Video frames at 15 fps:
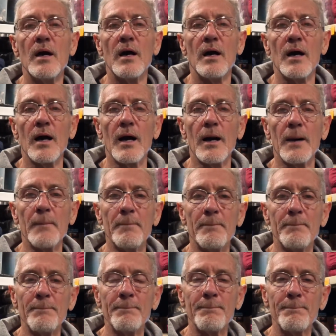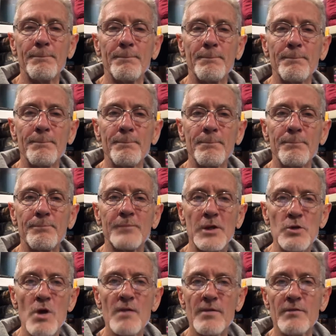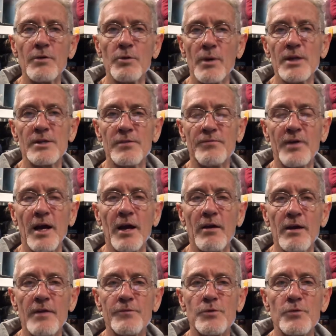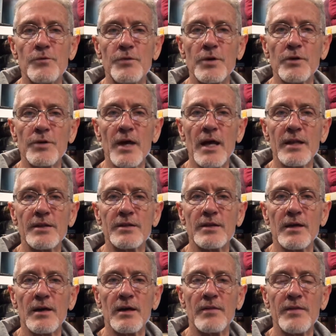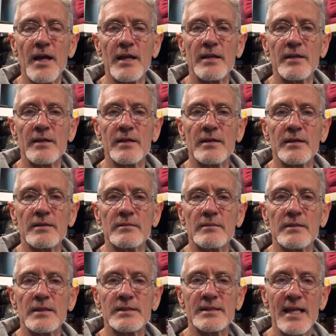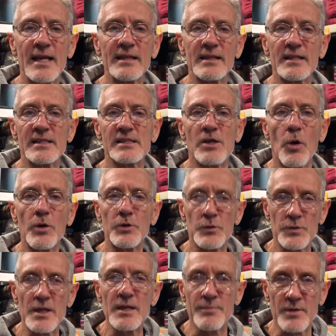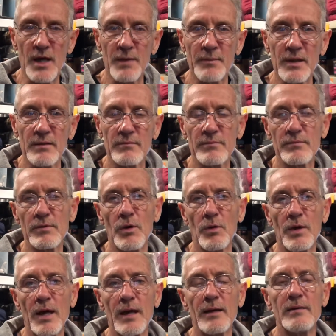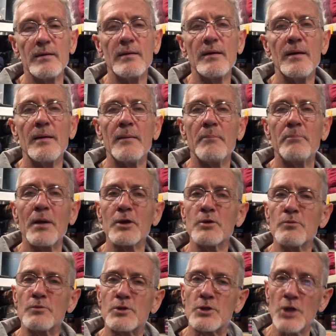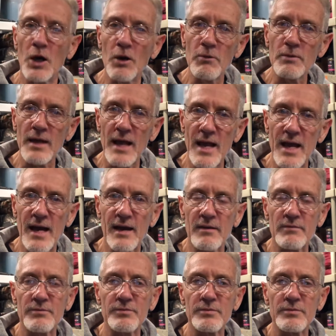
then you have every right to fire if you feel that that assailant is going to keep coming, okay? But you don't have